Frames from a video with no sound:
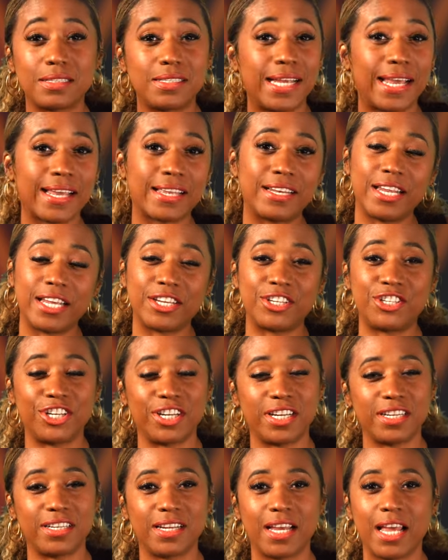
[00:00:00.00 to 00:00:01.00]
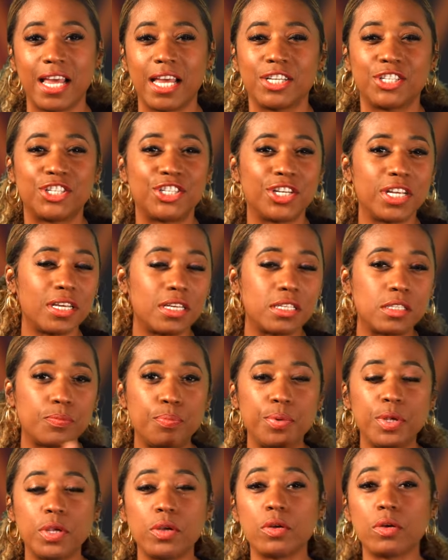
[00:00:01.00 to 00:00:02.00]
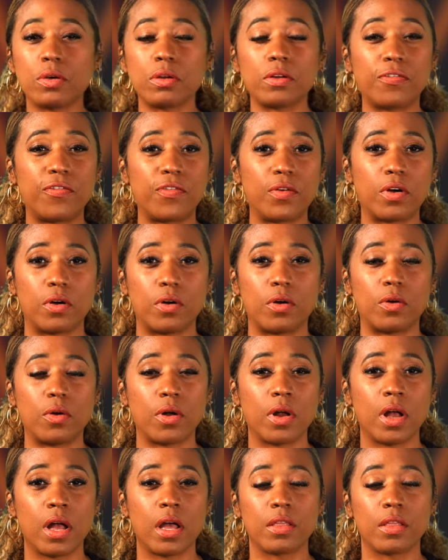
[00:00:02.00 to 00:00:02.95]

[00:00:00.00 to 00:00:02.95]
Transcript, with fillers: a technician. She is beautiful.